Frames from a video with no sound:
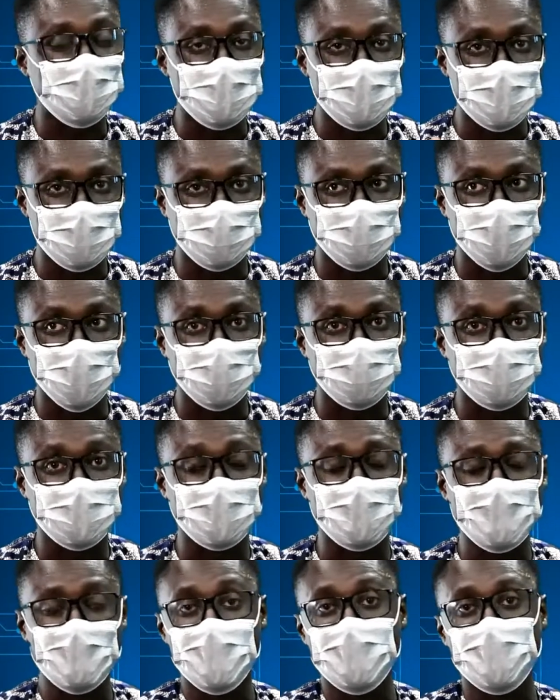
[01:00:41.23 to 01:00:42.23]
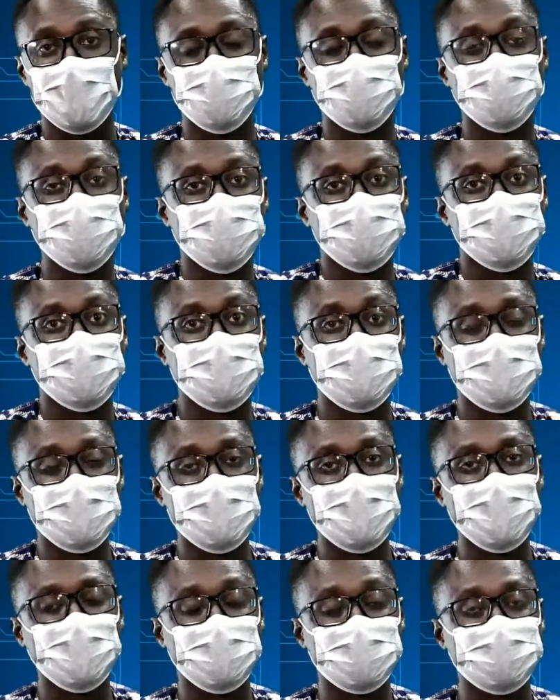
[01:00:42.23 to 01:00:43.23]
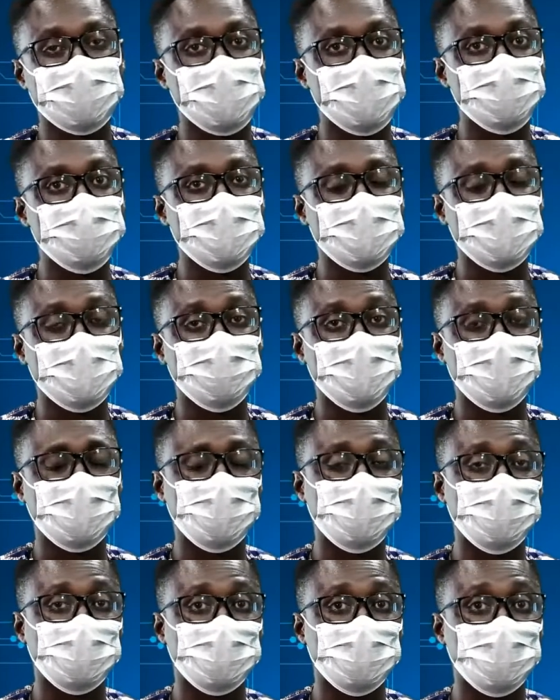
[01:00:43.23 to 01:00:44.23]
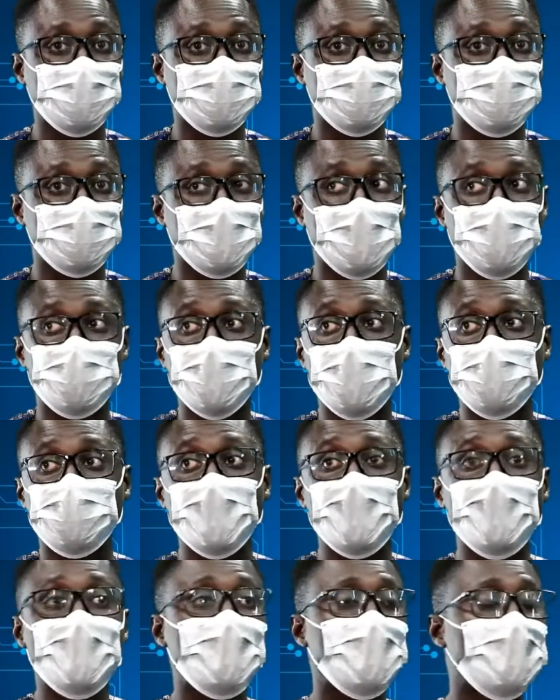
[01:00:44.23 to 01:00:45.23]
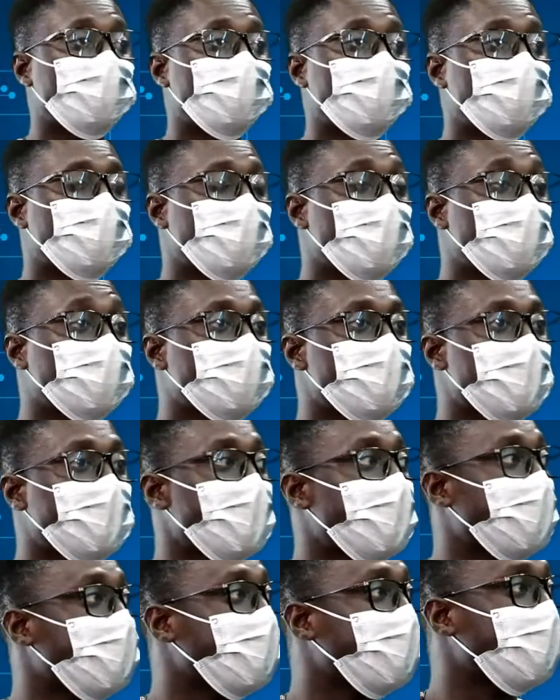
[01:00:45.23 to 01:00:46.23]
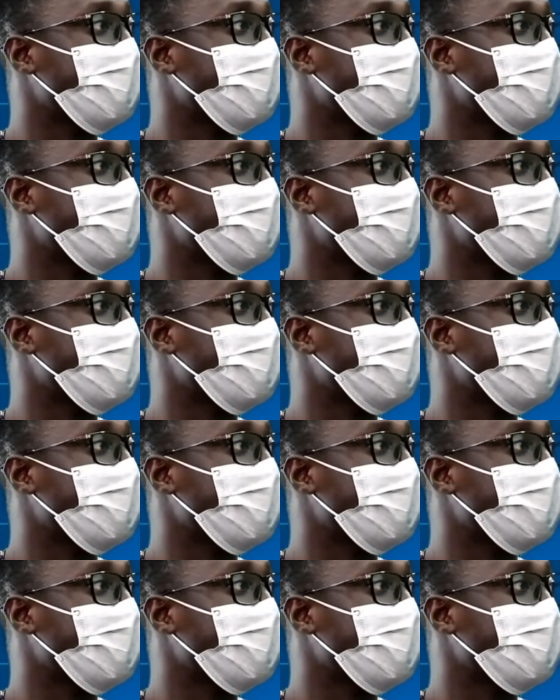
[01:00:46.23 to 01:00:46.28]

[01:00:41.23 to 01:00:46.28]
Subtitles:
evolving. Unfortunately, our time is up, and we would want to wrap up. And we would want to thank